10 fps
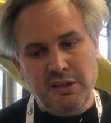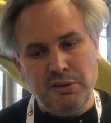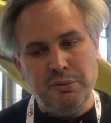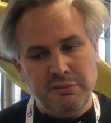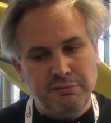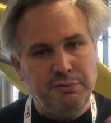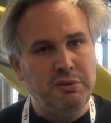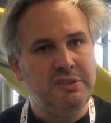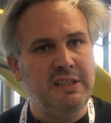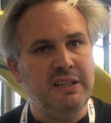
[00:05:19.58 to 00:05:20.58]
you're
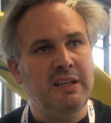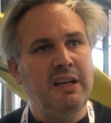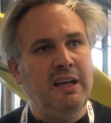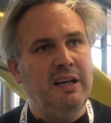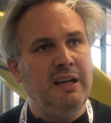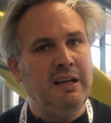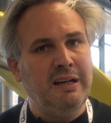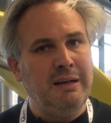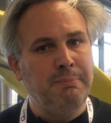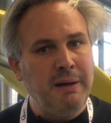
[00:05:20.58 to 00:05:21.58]
enforcing
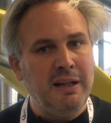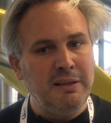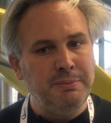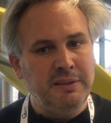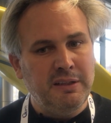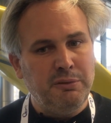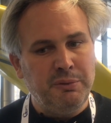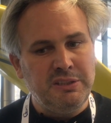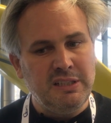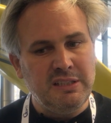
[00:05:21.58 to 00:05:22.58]
a bulb
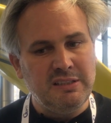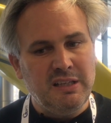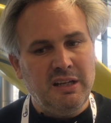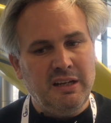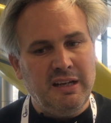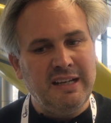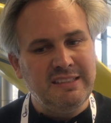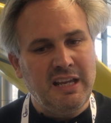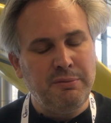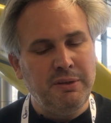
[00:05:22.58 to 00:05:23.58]
which is
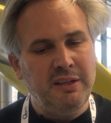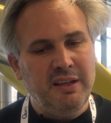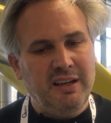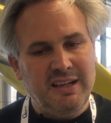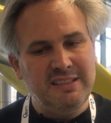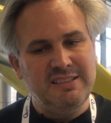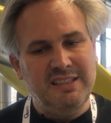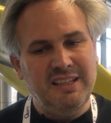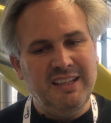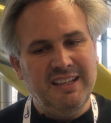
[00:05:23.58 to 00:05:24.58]
as heavy as
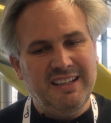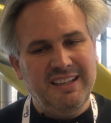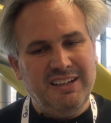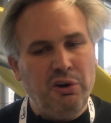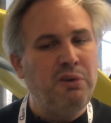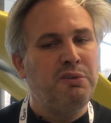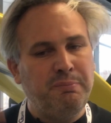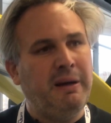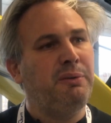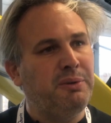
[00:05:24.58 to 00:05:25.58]
the
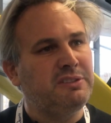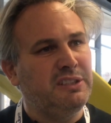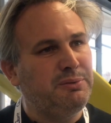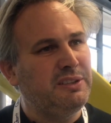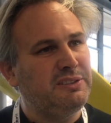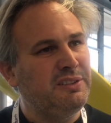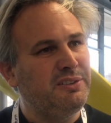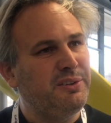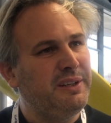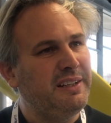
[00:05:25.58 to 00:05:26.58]
overpower situation
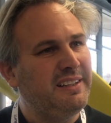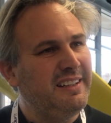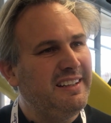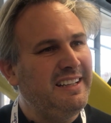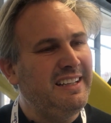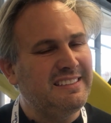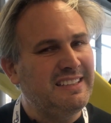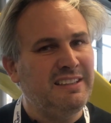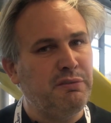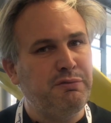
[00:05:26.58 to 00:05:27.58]
of the rig is,
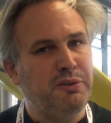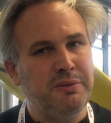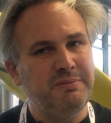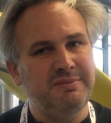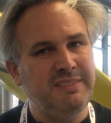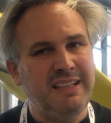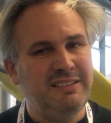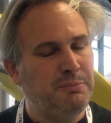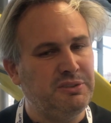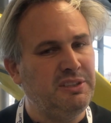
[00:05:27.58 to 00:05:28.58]
and therefore
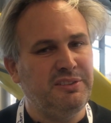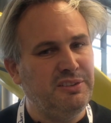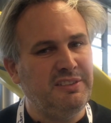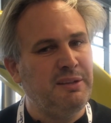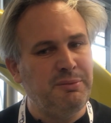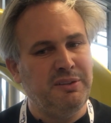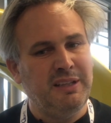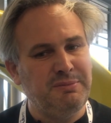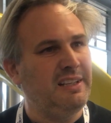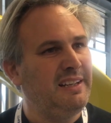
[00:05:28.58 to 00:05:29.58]
90% of the time you end
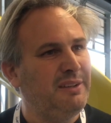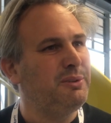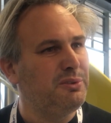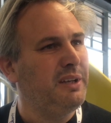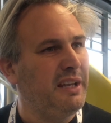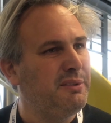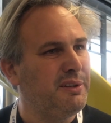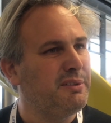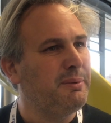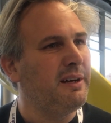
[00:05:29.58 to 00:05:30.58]
up sailing with too heavy
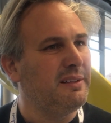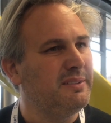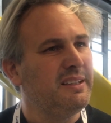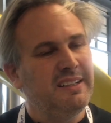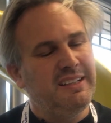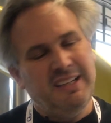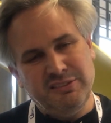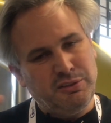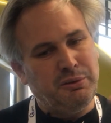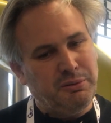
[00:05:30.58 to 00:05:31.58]
of a bulb.
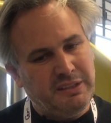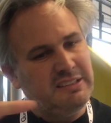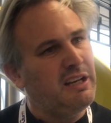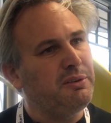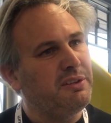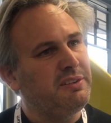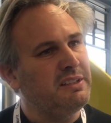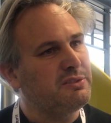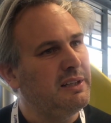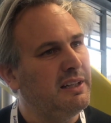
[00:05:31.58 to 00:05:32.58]
And so that's how the
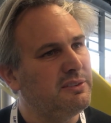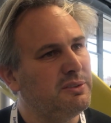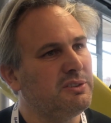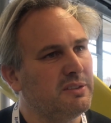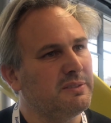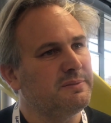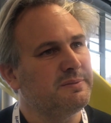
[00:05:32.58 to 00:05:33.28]
things relate to each other.